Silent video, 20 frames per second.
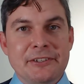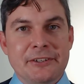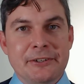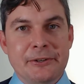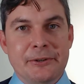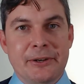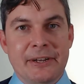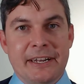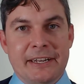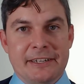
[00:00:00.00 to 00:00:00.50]

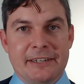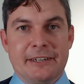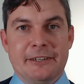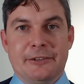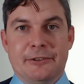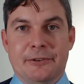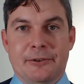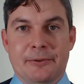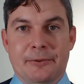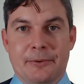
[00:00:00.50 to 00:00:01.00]
doing and
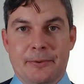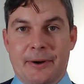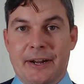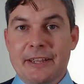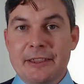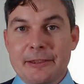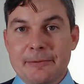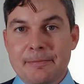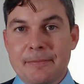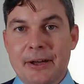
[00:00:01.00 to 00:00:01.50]
can
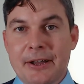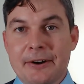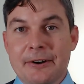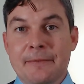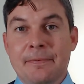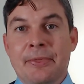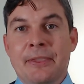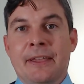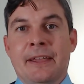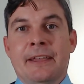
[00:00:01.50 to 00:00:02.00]
direct them
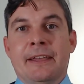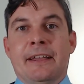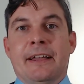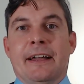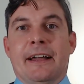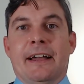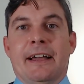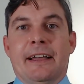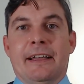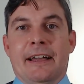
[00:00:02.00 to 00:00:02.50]
better.
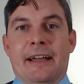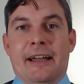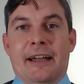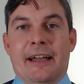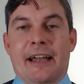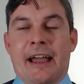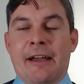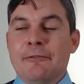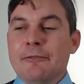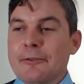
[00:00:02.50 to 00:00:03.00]

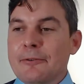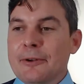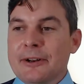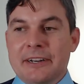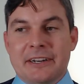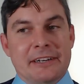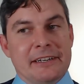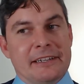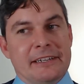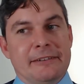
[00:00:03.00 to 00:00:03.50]

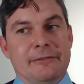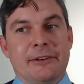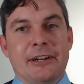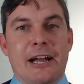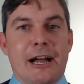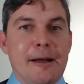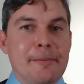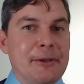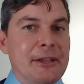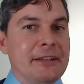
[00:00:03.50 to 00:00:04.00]
Everyone can leave
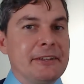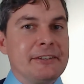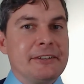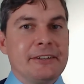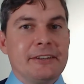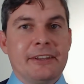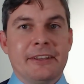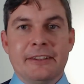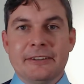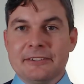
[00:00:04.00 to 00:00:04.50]

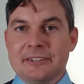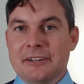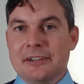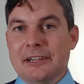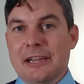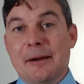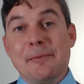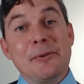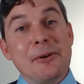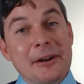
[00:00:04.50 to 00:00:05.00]
comments. There's
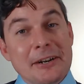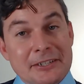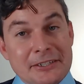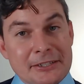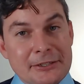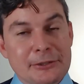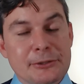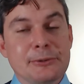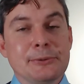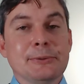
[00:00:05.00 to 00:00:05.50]

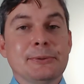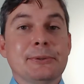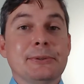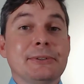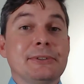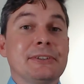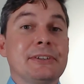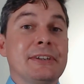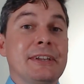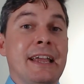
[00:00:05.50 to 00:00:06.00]
collaboration
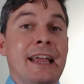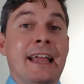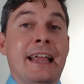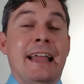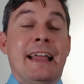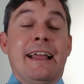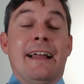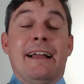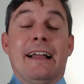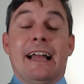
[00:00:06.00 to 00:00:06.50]
tools.
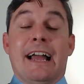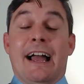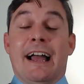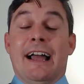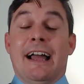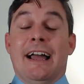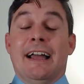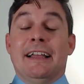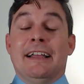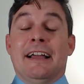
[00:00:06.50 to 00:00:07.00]

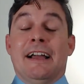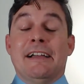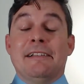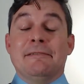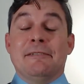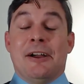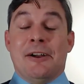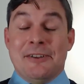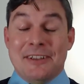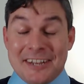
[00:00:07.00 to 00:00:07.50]

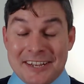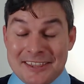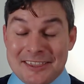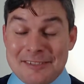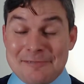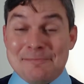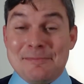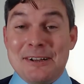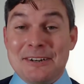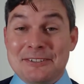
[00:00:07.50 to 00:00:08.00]
Are you
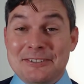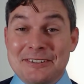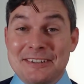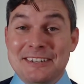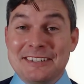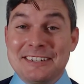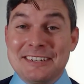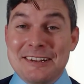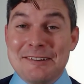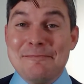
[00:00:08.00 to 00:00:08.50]
getting the picture?
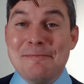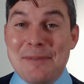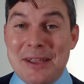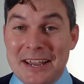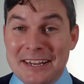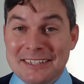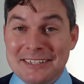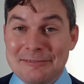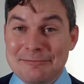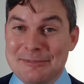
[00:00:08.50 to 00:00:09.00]
This is an
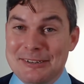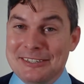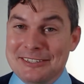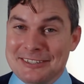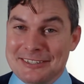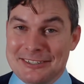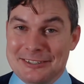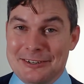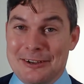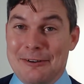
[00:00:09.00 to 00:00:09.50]
amazing
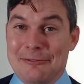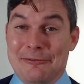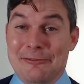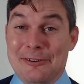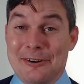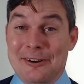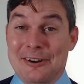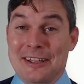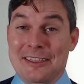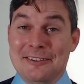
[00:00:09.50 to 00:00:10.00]
piece of
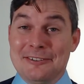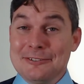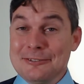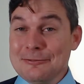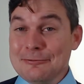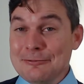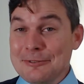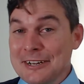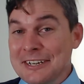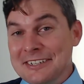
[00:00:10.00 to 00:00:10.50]
software, and there's
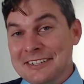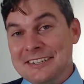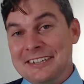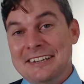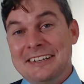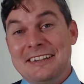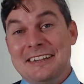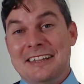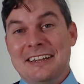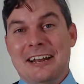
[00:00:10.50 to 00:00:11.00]
a
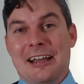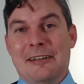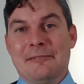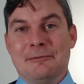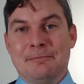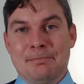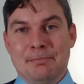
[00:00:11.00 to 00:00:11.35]
reason that I